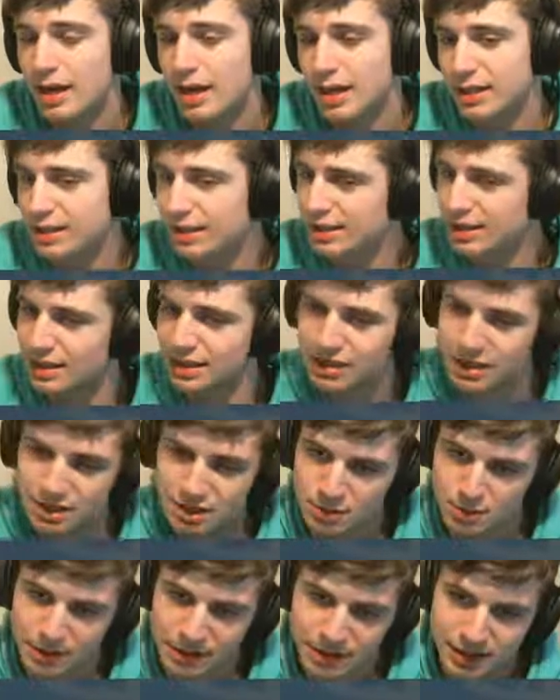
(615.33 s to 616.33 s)
And yes, I did
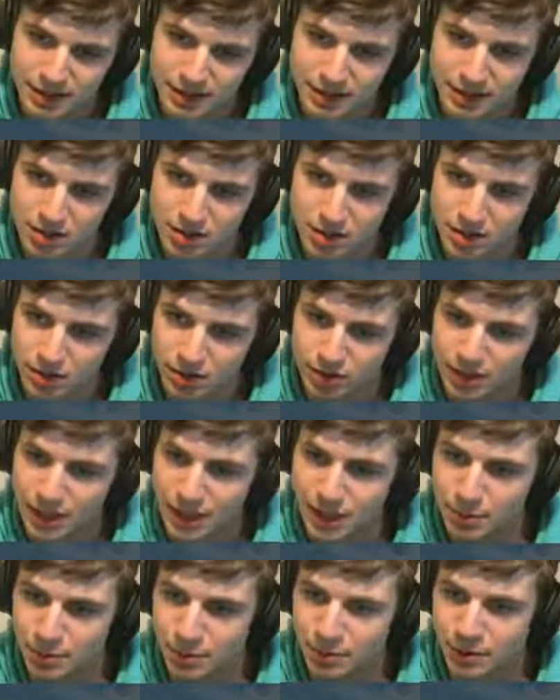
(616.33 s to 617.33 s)
spend this 3rd
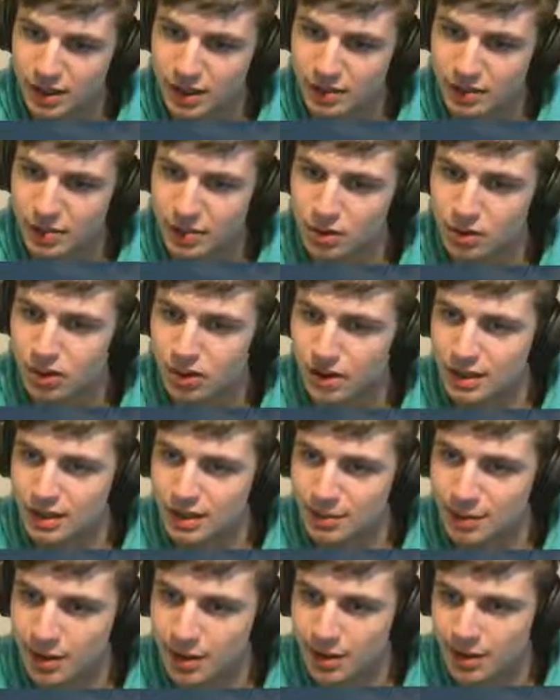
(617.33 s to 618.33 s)
camp over here, but look at
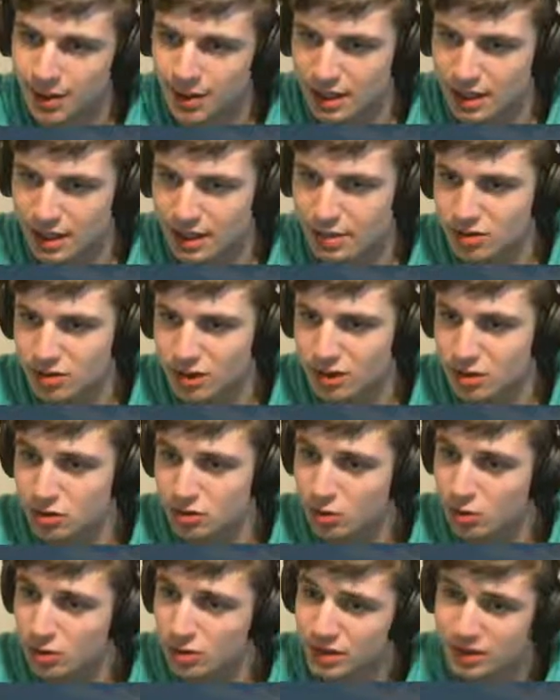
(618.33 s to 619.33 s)
this. I mean, just get nice slingers,
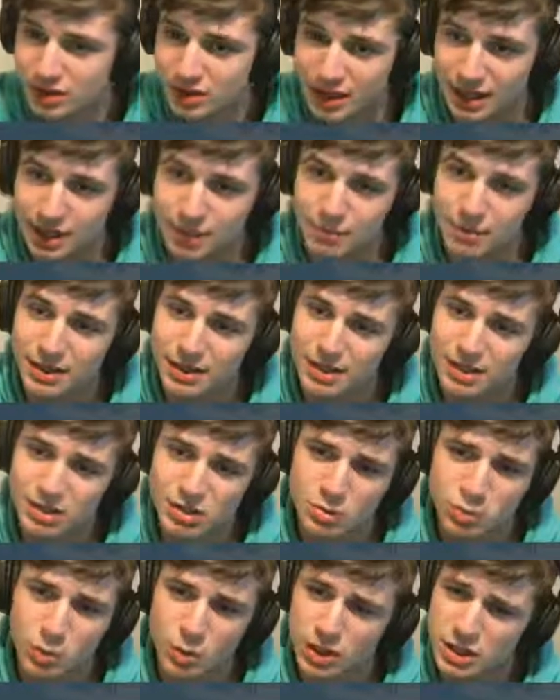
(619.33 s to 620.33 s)
Troll Slingers. I can basically
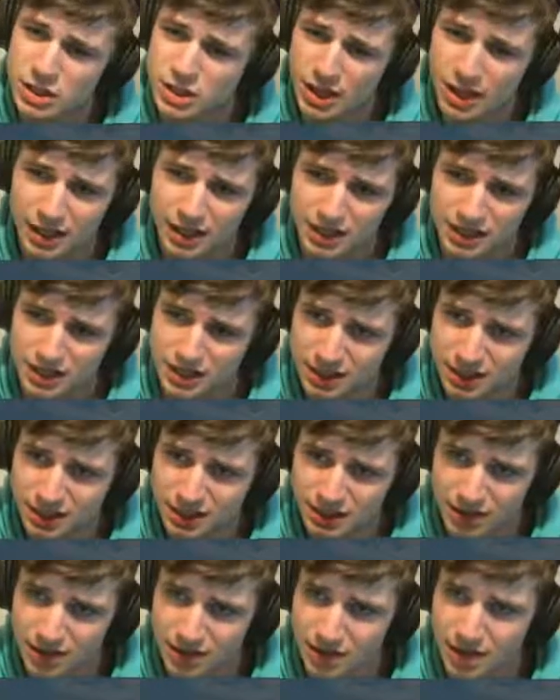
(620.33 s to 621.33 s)
just one-shot this thing,
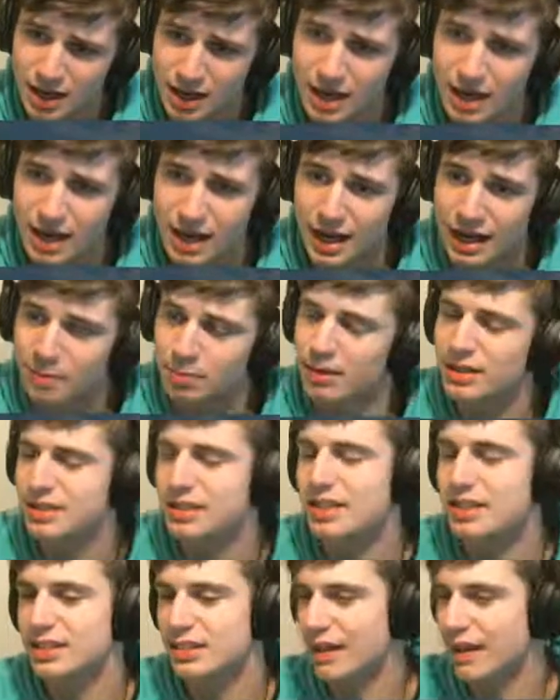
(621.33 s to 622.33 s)
dude. And plus,
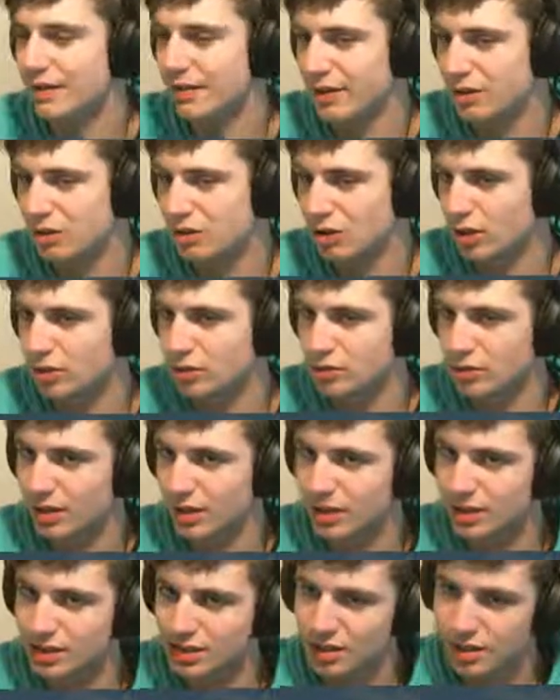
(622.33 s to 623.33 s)
he doesn't have any troops,
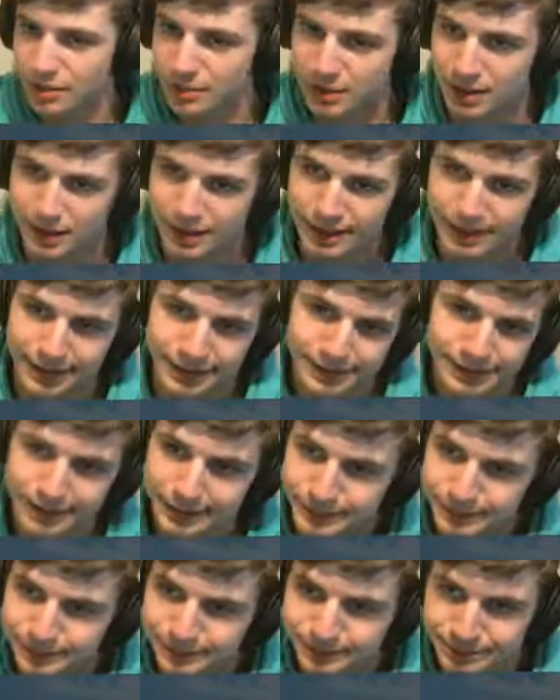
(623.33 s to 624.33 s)
right? So, I mean, like,
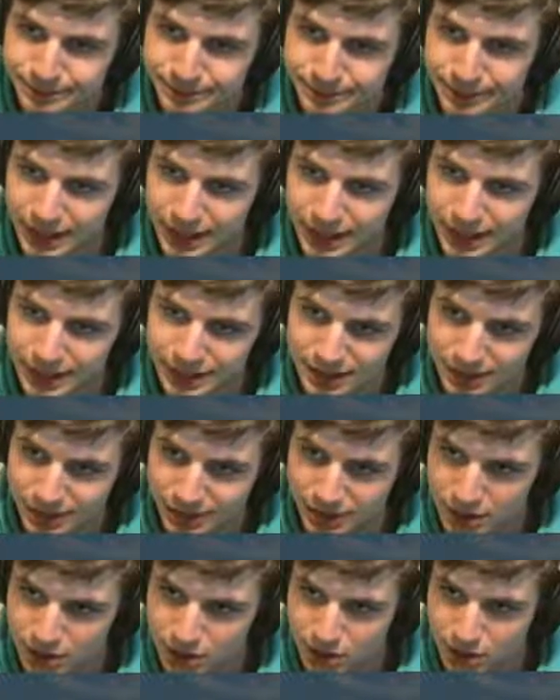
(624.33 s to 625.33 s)
yeah, he doesn't have
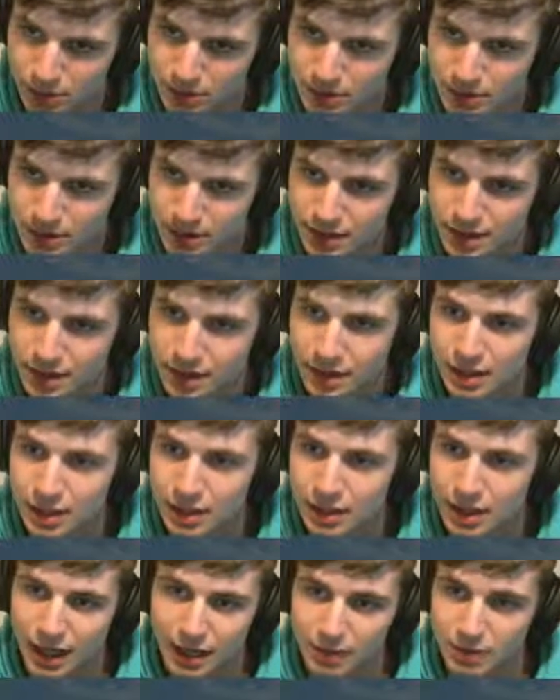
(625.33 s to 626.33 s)
any troops.
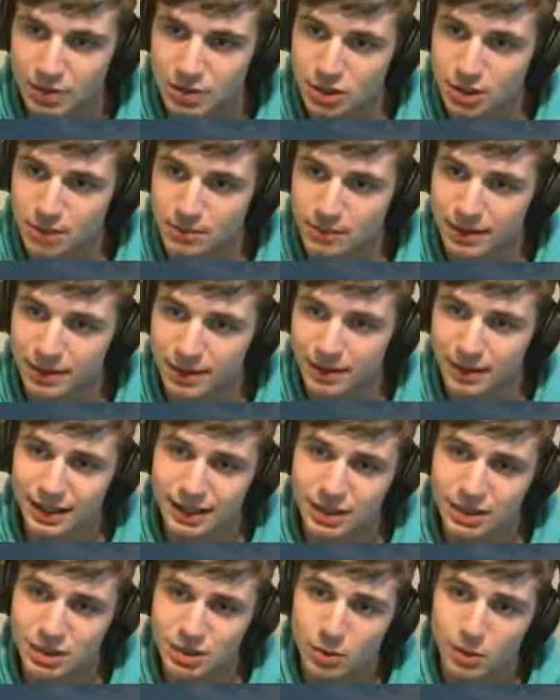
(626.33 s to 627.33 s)
I return
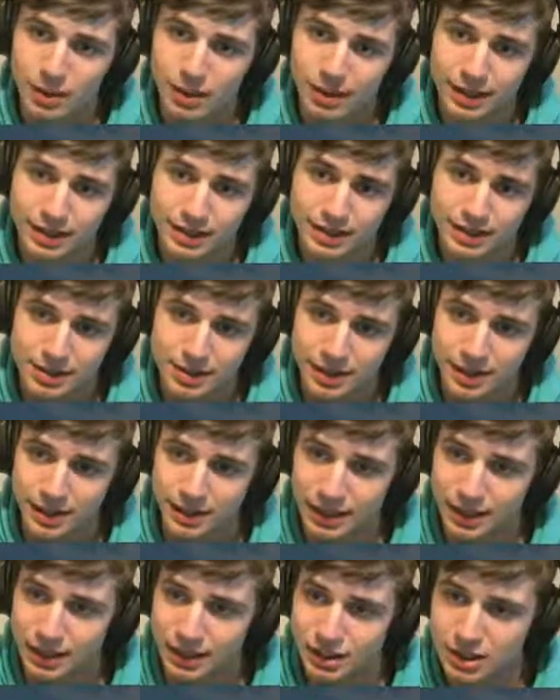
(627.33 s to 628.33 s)
immediately. I don't want his
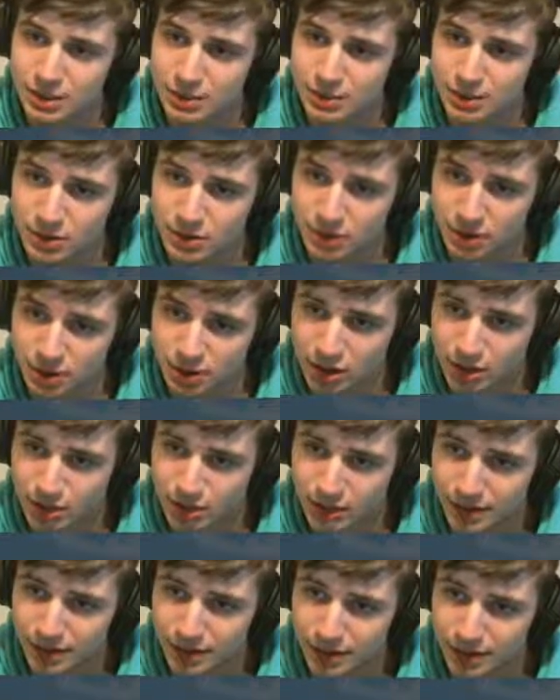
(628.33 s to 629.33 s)
Ayala to be using her
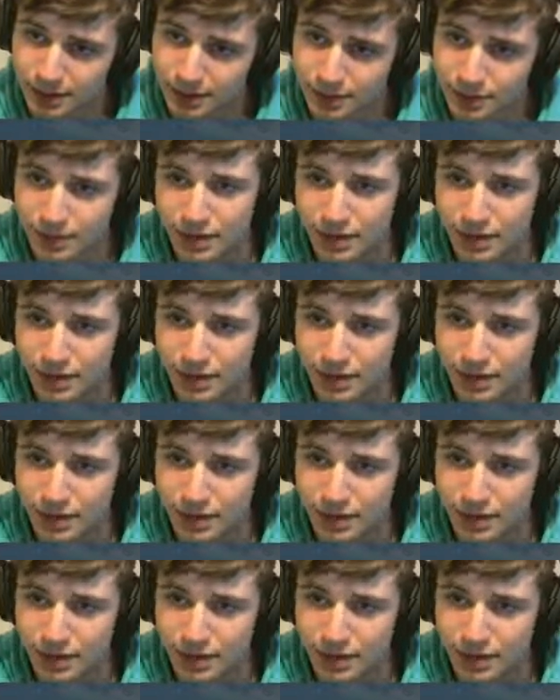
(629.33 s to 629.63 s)
ability.